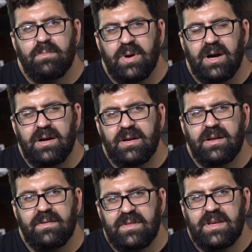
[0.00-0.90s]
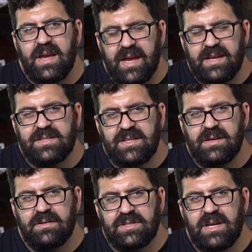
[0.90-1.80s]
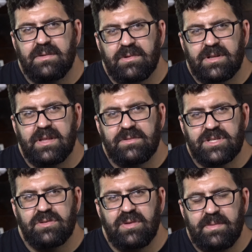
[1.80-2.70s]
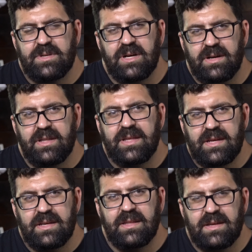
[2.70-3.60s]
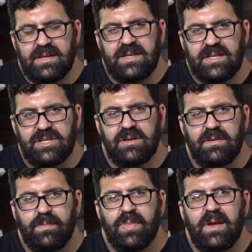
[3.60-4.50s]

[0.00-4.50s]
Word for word: part of the A C hose network that was crimped onto the end of the condenser.